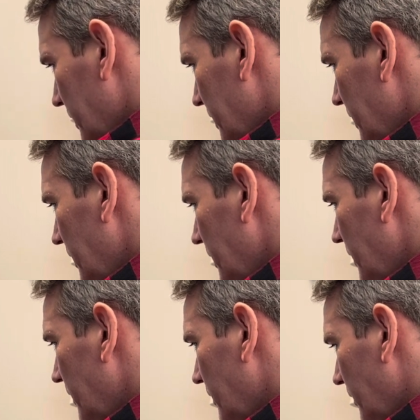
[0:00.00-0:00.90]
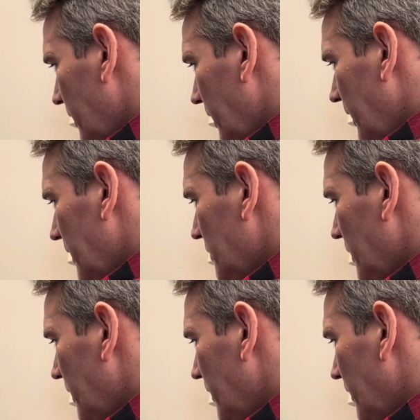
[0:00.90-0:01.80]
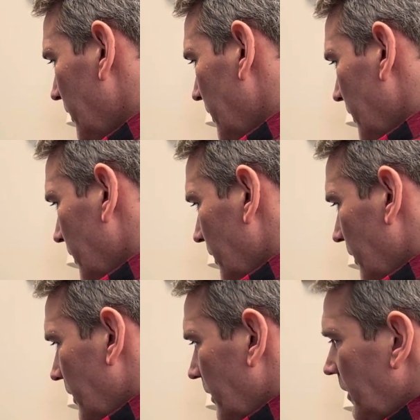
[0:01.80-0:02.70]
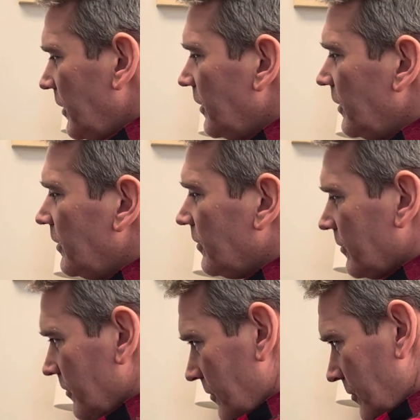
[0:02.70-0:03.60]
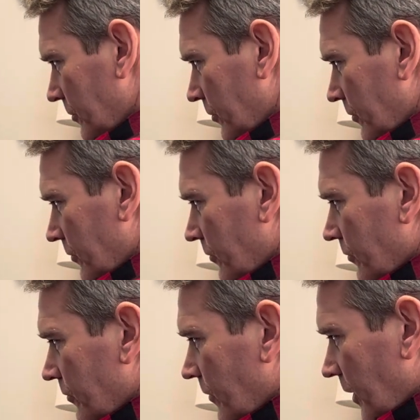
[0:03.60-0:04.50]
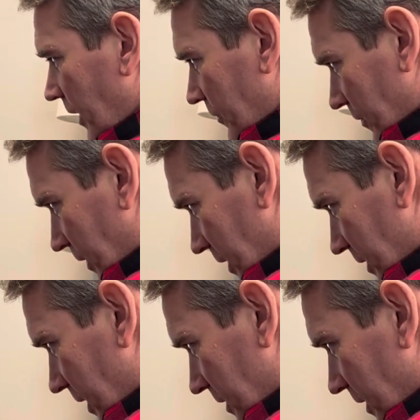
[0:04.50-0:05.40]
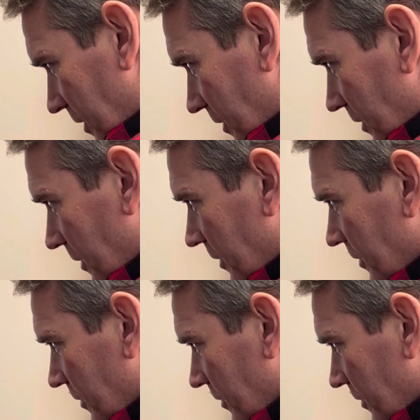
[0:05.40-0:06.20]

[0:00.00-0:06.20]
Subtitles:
T. Okay, next one. E. Have to find the next letter.